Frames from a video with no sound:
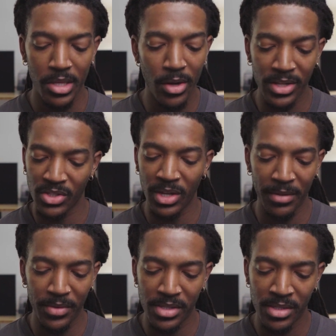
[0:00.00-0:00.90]
I still have
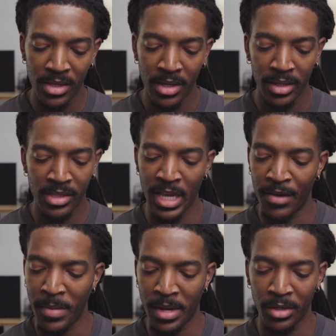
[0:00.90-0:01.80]
this F
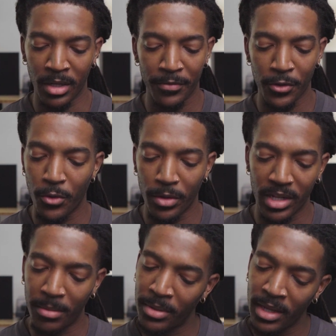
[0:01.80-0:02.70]
minor 11 chord that
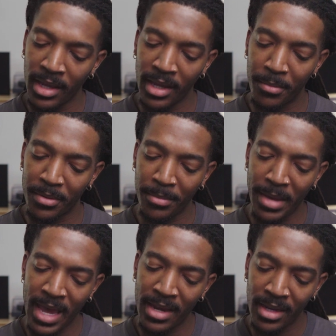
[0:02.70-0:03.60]
I'm playing, but I'm
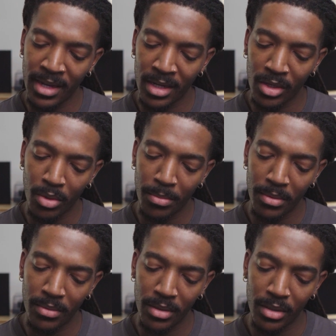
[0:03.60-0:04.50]
adding in a
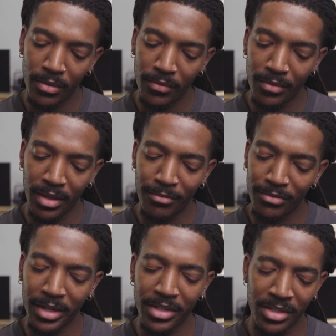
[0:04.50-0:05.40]
little
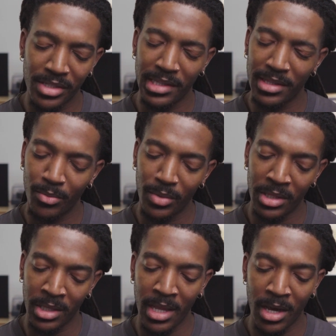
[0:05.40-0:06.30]
inflections
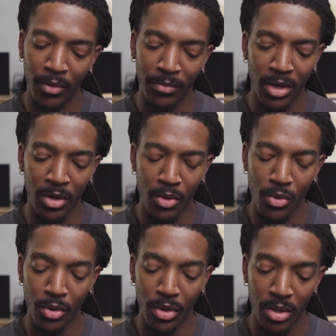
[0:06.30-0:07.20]
within that overall
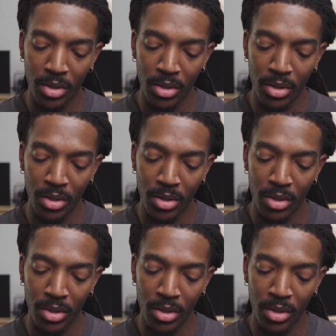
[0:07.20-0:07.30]
chord.